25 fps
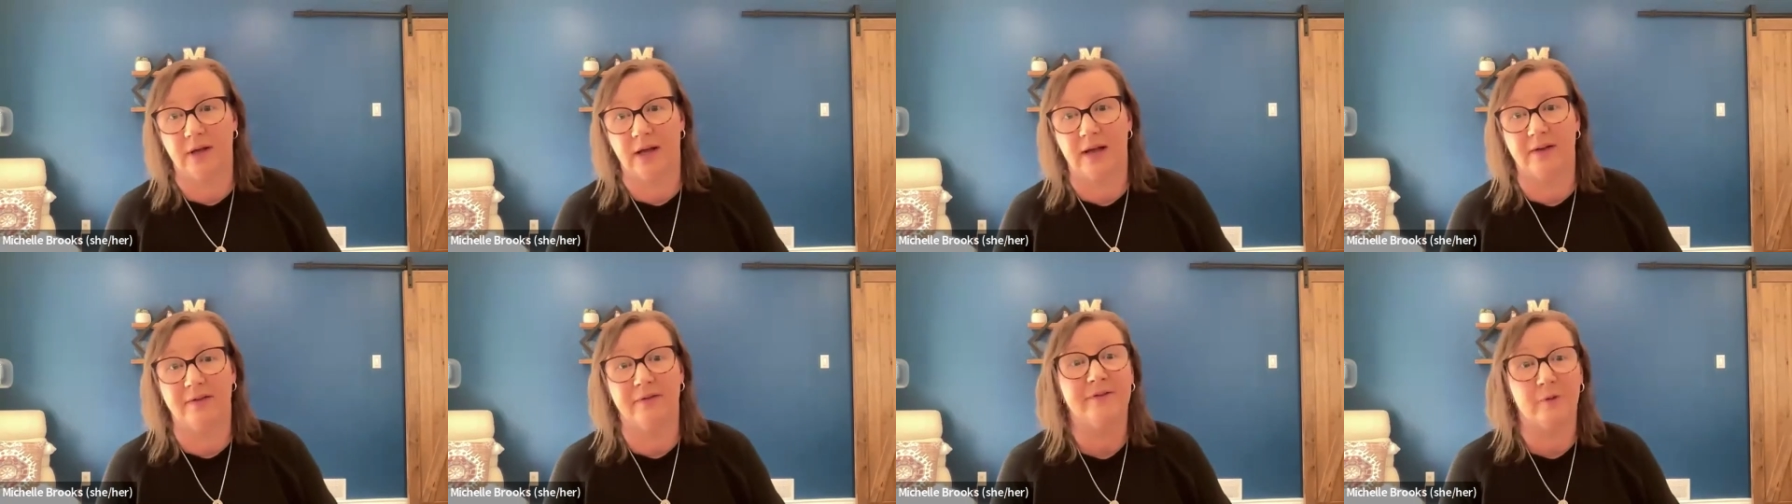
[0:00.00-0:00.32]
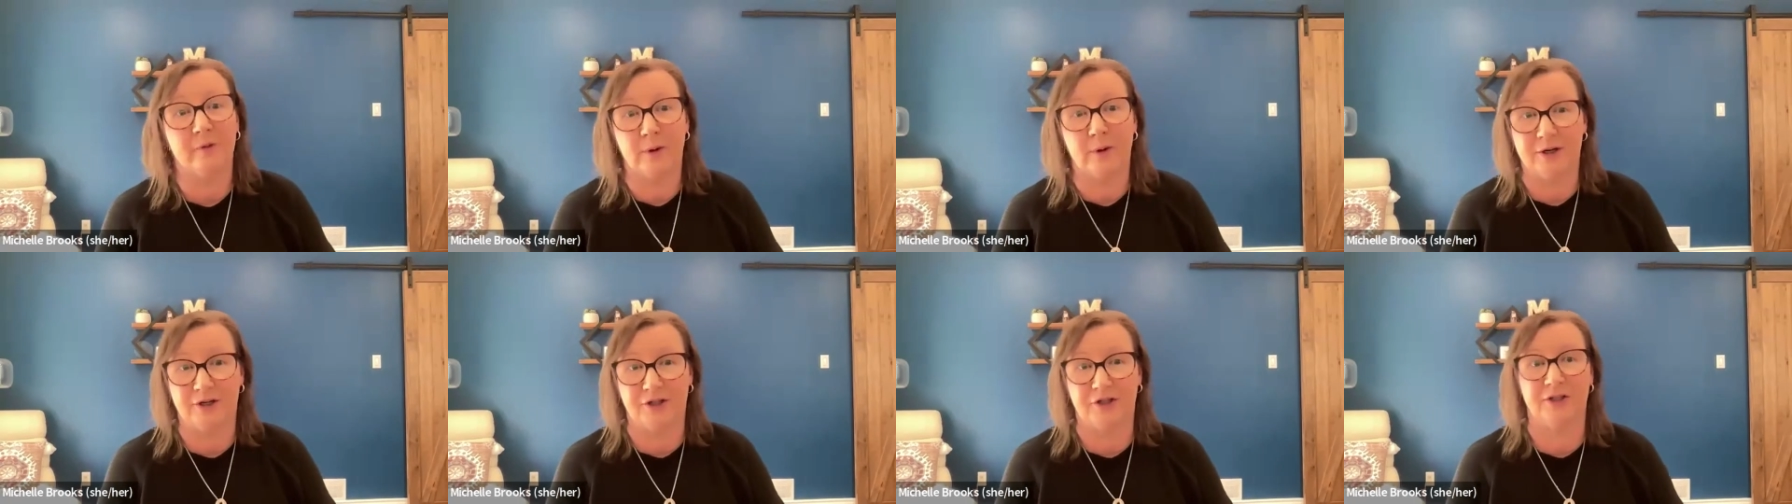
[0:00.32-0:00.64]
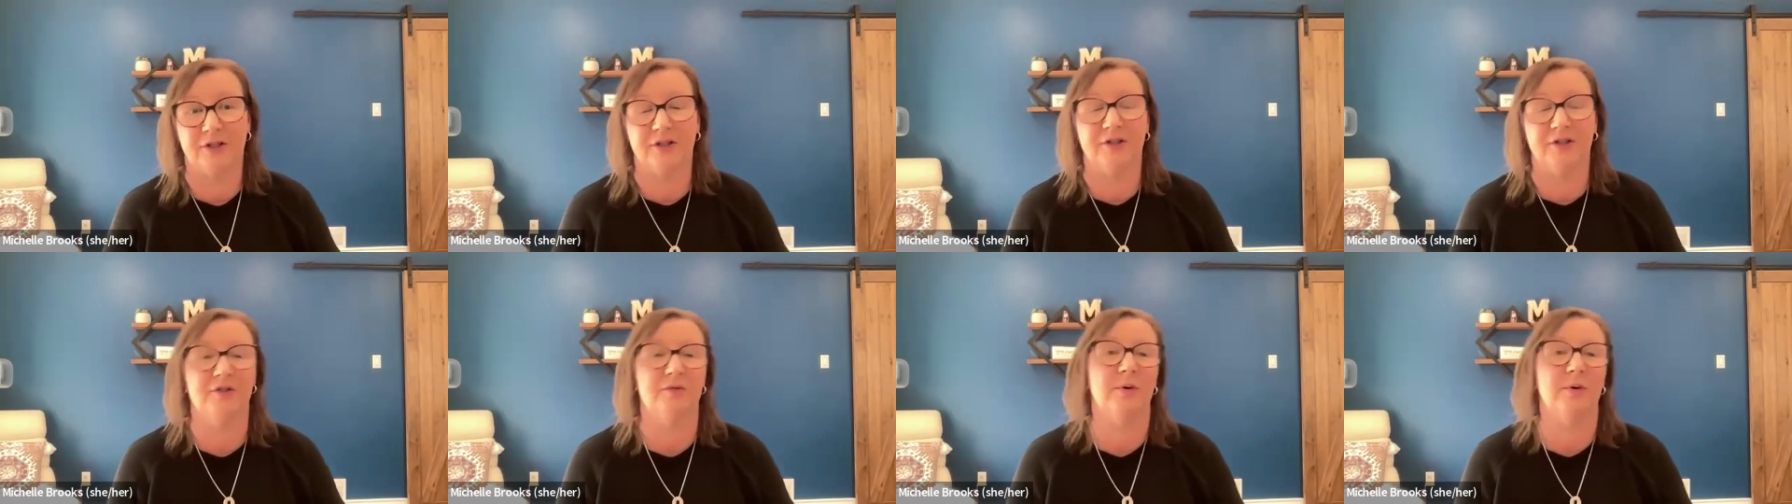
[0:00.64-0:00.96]
5
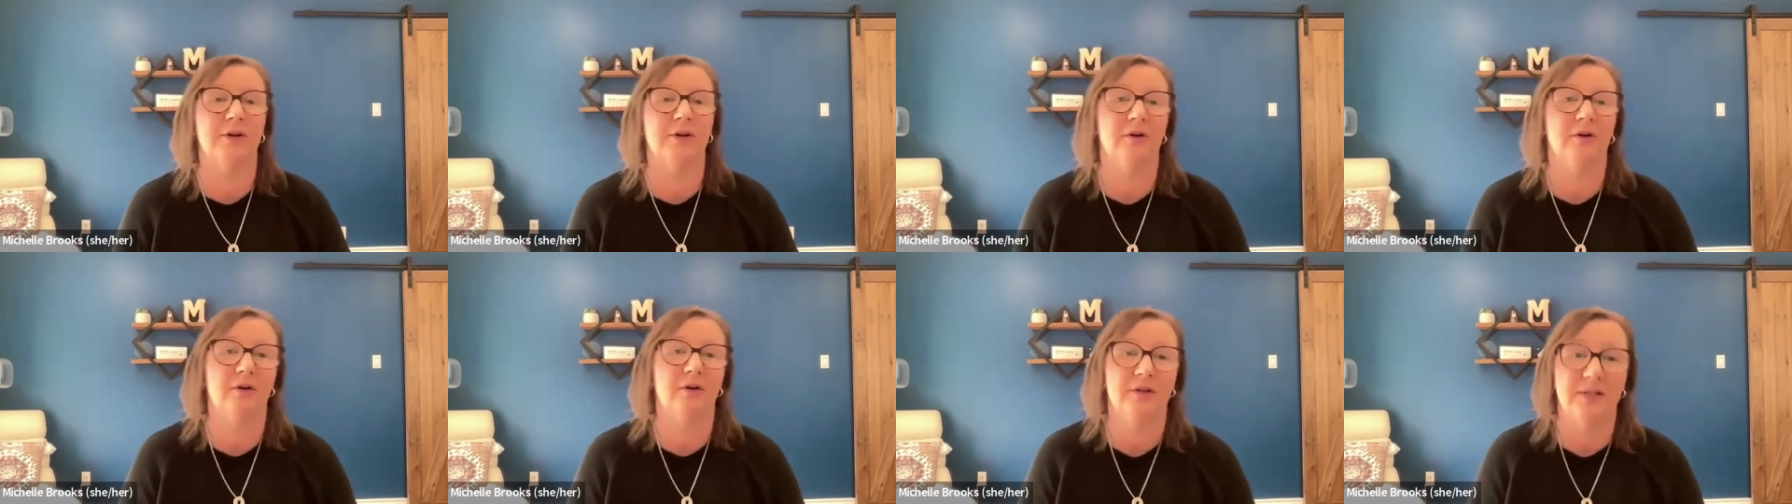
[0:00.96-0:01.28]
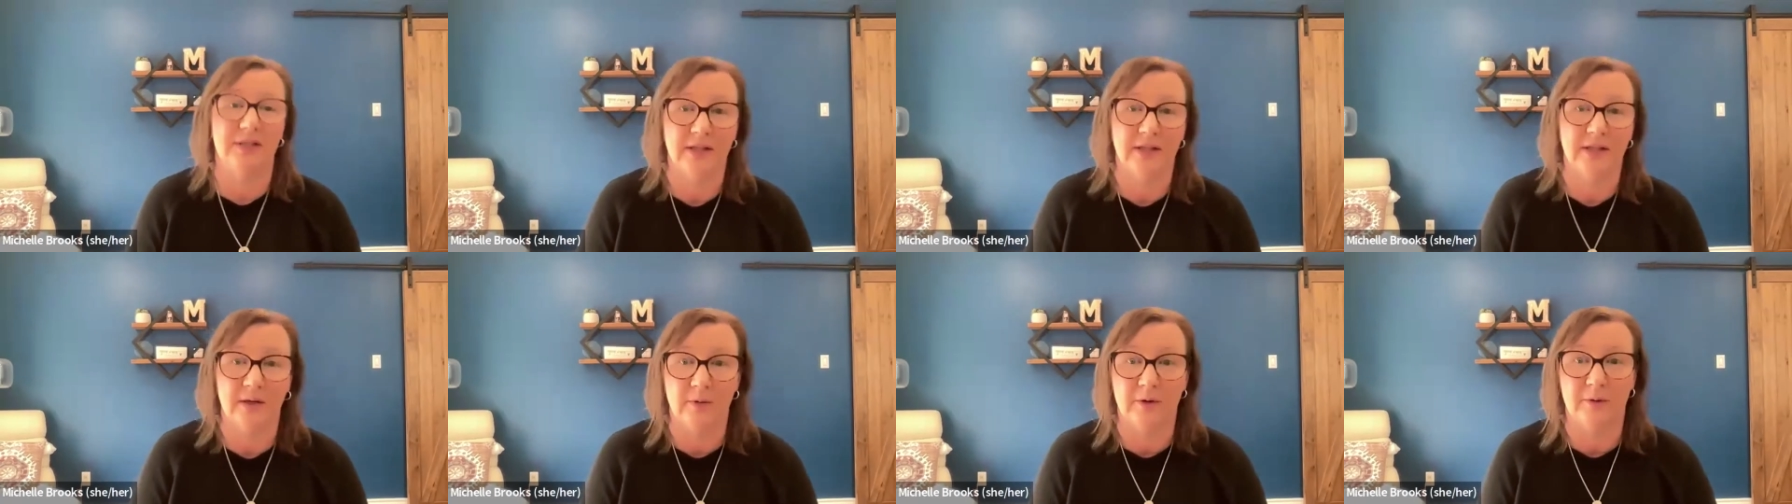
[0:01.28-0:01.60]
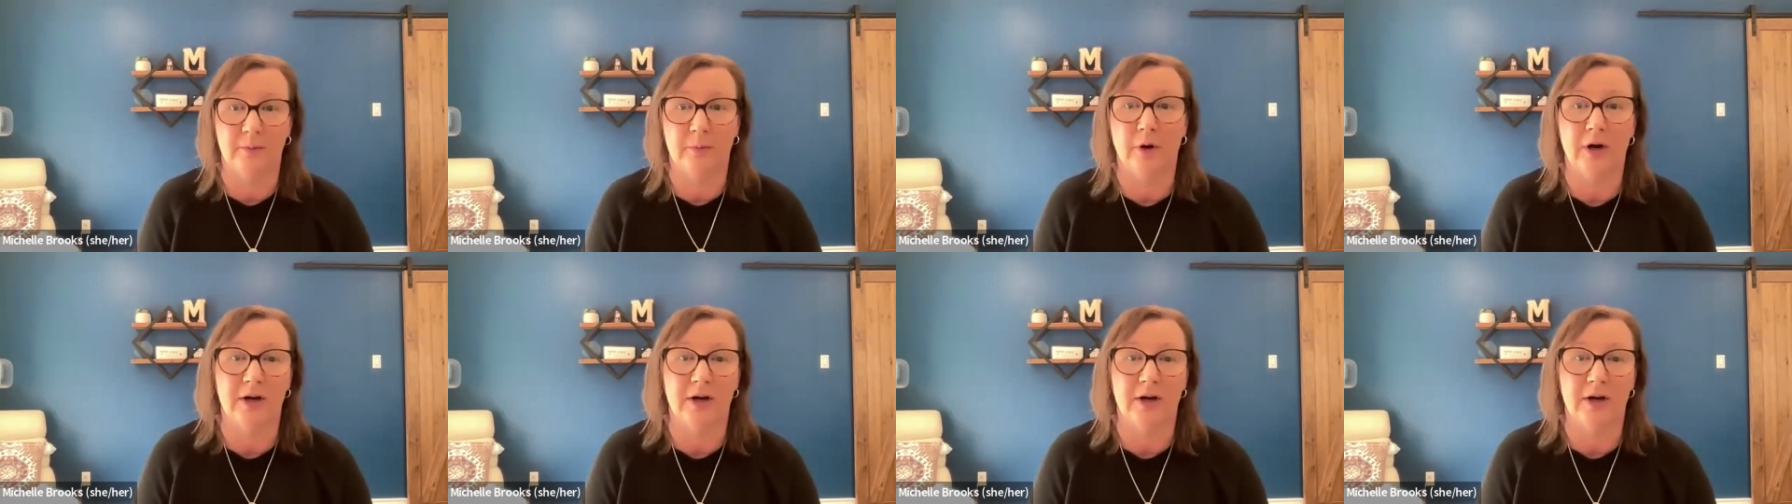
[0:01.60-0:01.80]
questions when you're dealing with